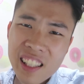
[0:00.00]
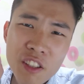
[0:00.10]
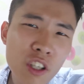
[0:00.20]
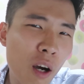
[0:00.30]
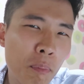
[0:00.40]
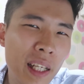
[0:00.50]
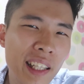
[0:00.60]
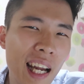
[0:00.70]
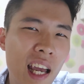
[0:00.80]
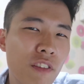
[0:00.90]
little complaint
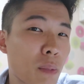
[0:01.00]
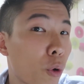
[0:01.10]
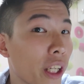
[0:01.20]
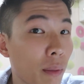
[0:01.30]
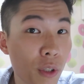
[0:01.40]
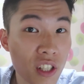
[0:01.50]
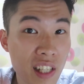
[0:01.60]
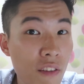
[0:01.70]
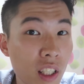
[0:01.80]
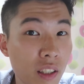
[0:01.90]
that I have is point number
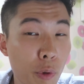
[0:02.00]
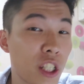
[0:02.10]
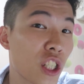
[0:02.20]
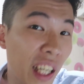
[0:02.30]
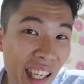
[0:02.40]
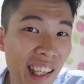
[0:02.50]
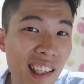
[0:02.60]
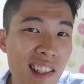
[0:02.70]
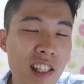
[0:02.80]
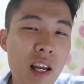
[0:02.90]
7, which
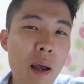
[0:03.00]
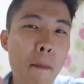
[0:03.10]
is